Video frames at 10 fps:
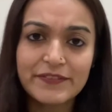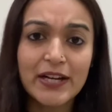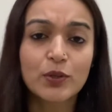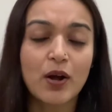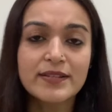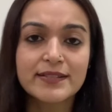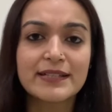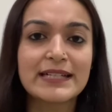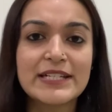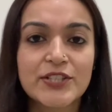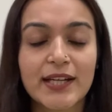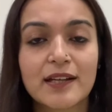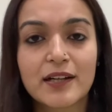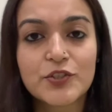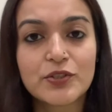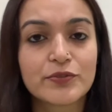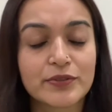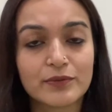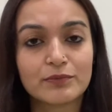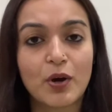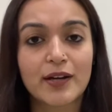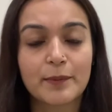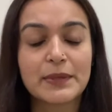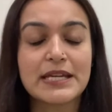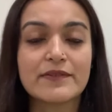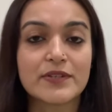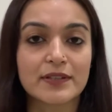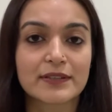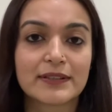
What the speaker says: we are constantly checking our children on our behavior,